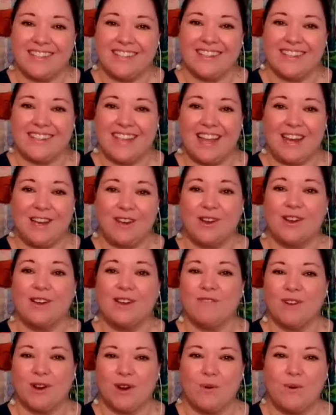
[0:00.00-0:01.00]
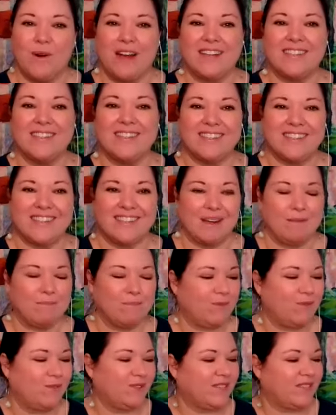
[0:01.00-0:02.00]
and things like that, you can request
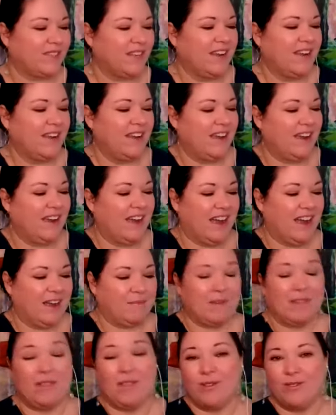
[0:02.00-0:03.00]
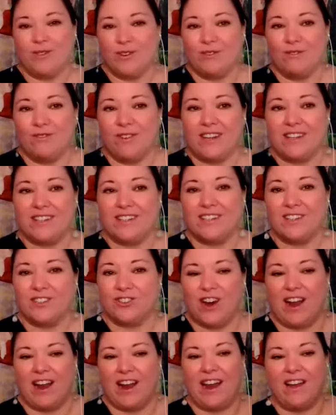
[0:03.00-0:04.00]
samples. And those are fun to
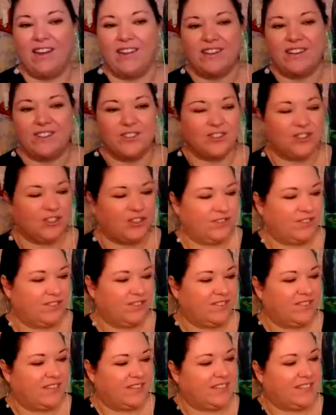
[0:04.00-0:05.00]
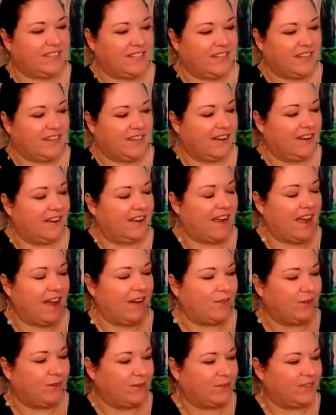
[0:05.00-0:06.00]
try out in your journal and see
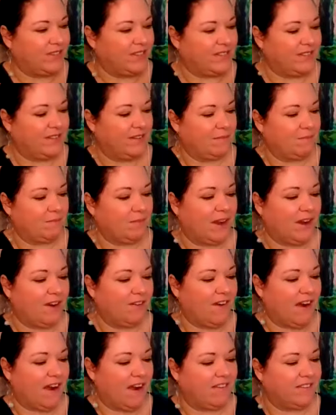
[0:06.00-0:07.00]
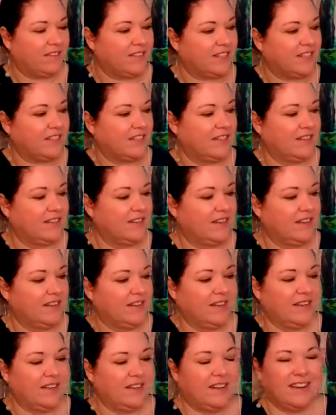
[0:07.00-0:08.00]
how those play around
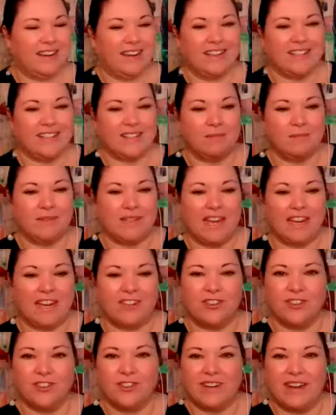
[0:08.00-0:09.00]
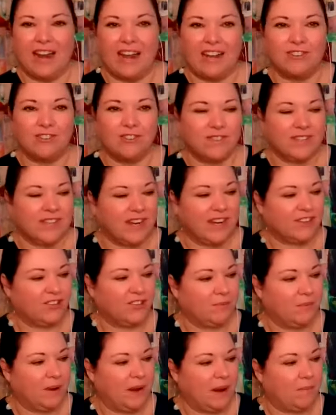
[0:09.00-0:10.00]
against some textured, natural
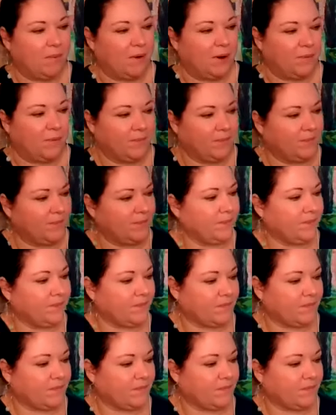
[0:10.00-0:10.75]
texture paper.